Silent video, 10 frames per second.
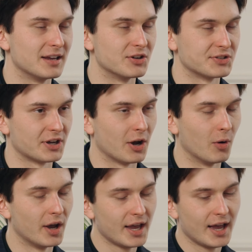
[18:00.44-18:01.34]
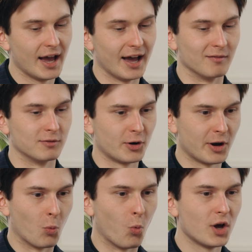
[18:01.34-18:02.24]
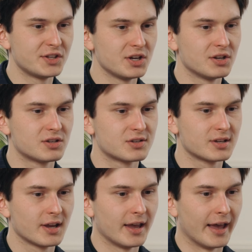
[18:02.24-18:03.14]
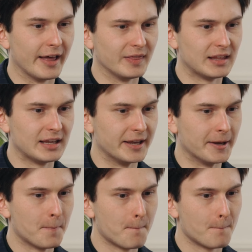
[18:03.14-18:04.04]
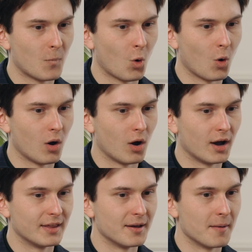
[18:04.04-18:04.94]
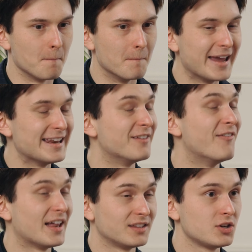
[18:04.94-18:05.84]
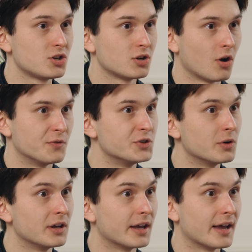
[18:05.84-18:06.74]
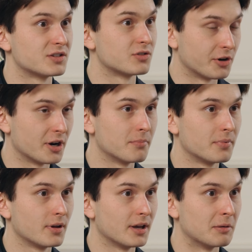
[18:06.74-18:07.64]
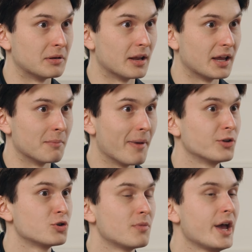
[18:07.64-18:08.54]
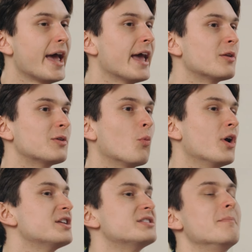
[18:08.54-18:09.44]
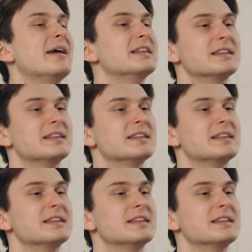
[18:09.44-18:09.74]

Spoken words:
years ago. Florian, what is the main advantage of doing a startup in Belgium, and what is the main